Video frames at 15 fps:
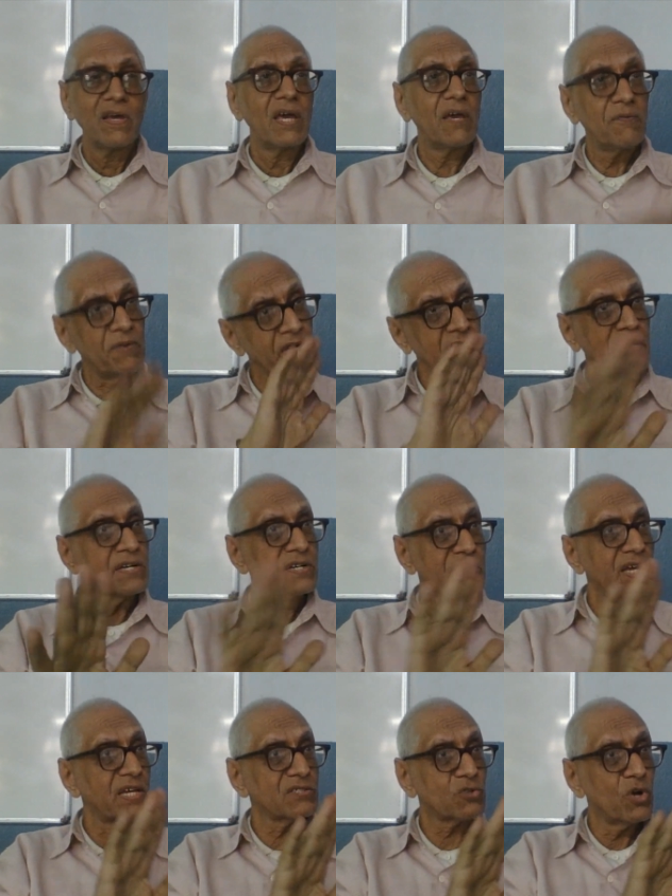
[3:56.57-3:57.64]
Every country
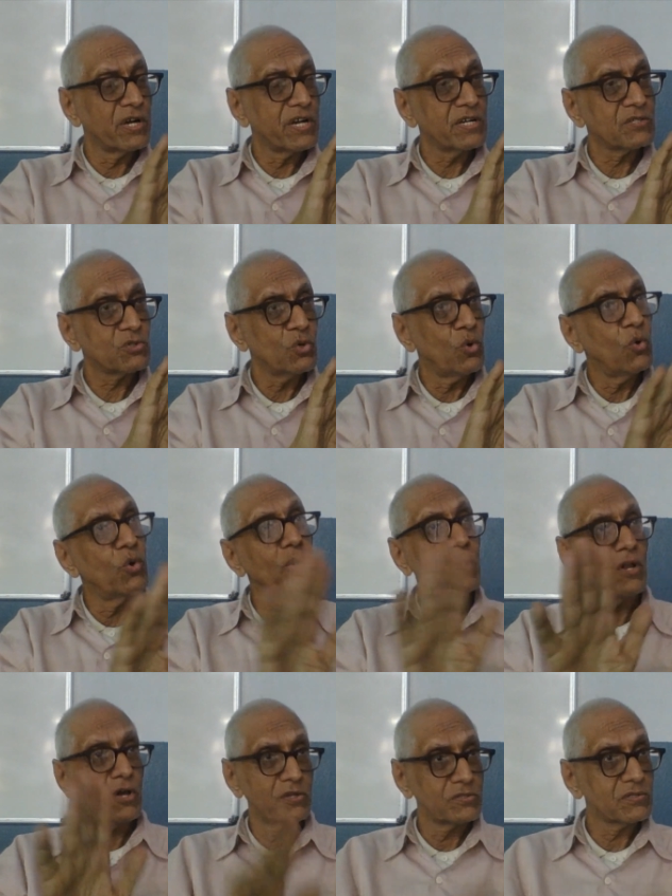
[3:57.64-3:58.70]
has got its own
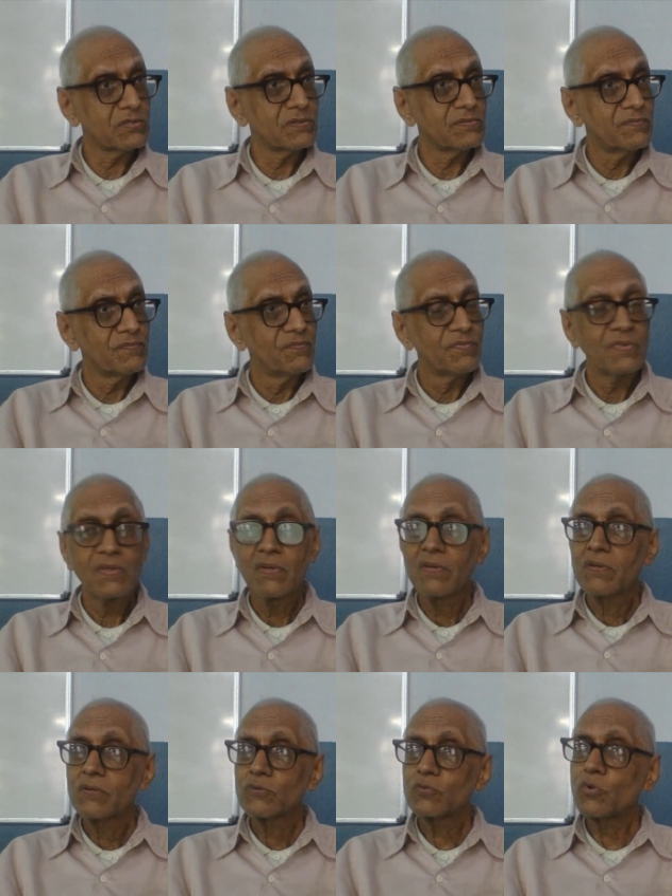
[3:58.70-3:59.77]
laws. So